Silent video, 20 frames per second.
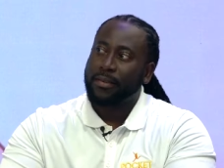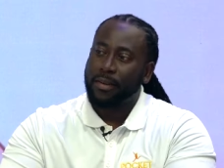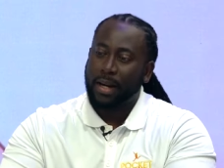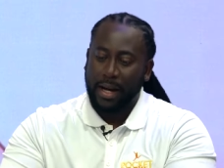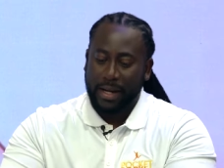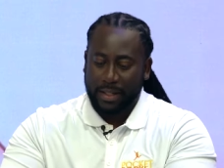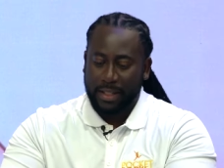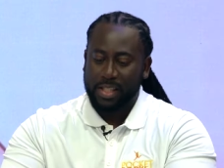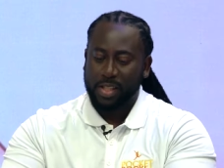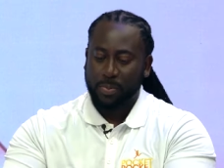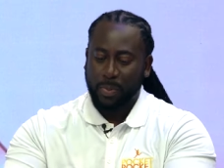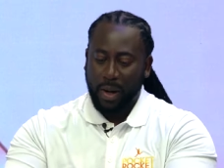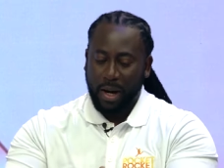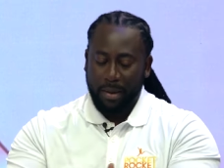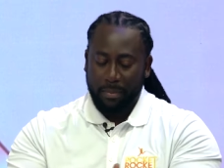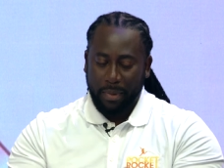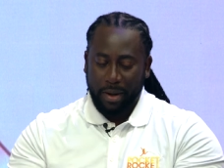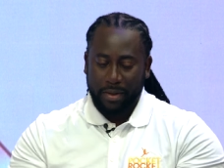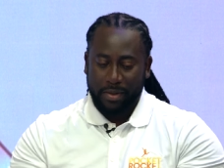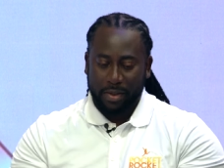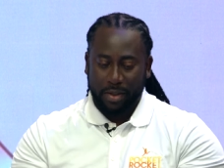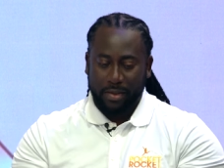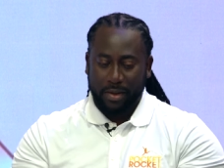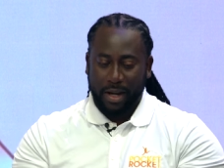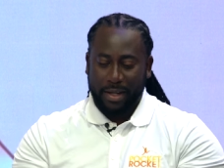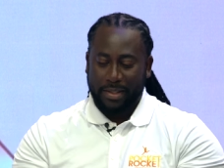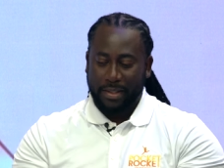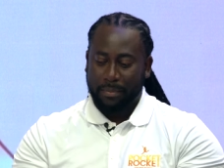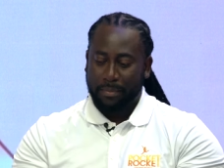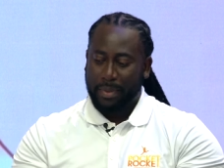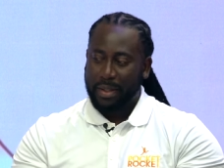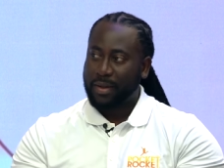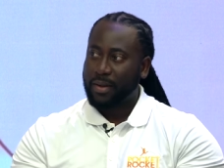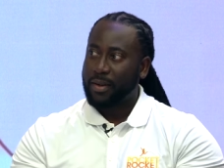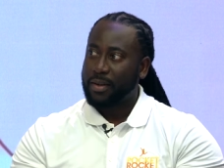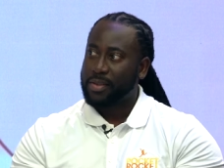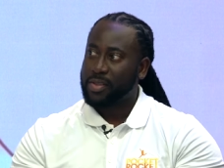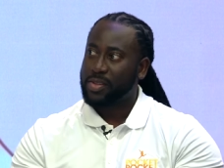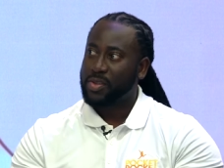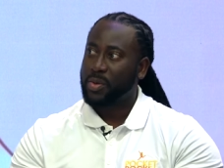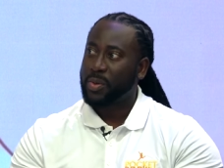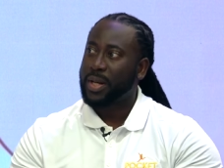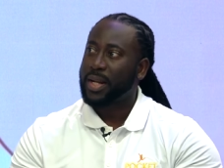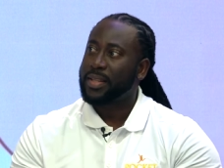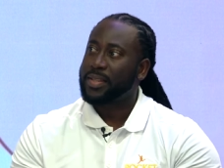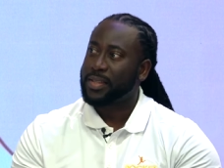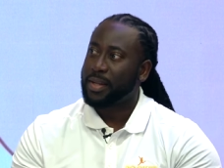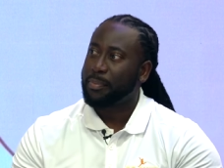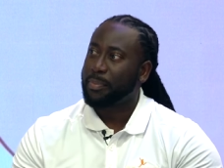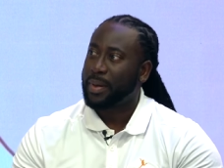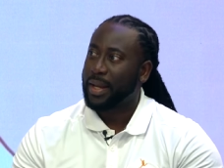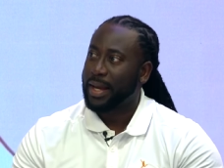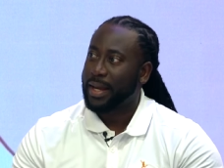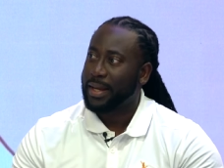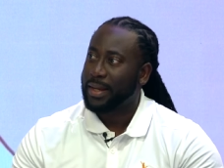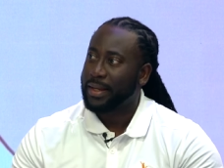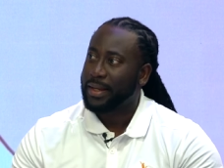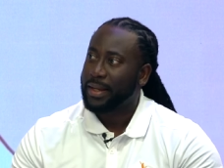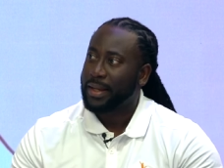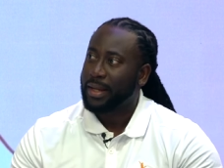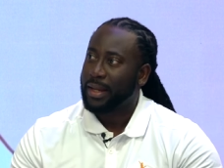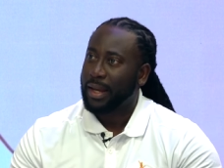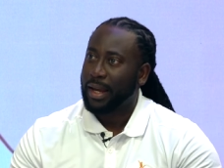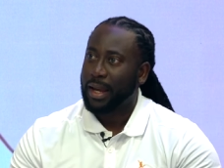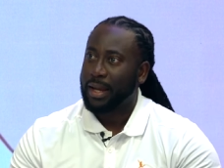yes. right? It's part meritocratic because students apply, yes.